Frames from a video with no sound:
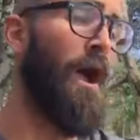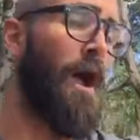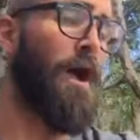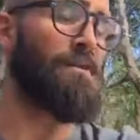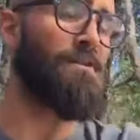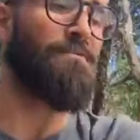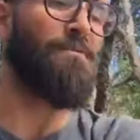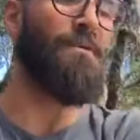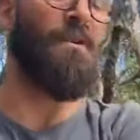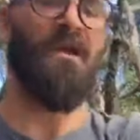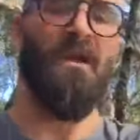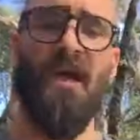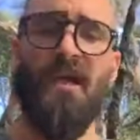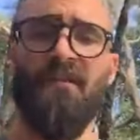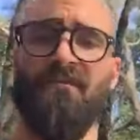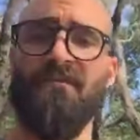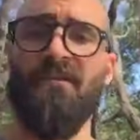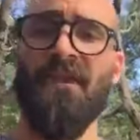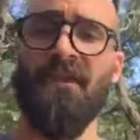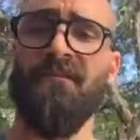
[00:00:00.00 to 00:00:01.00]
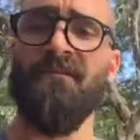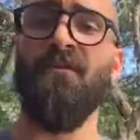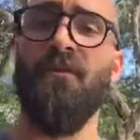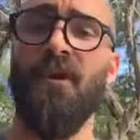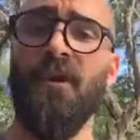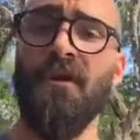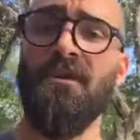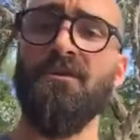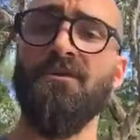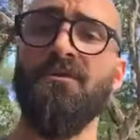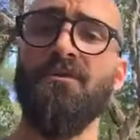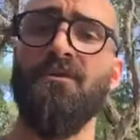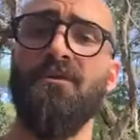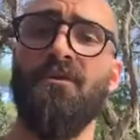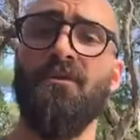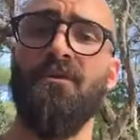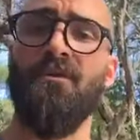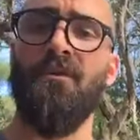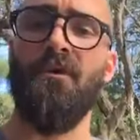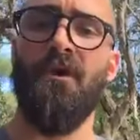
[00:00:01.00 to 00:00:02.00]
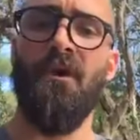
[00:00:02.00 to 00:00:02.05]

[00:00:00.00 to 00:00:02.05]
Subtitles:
just want to kind of give credit to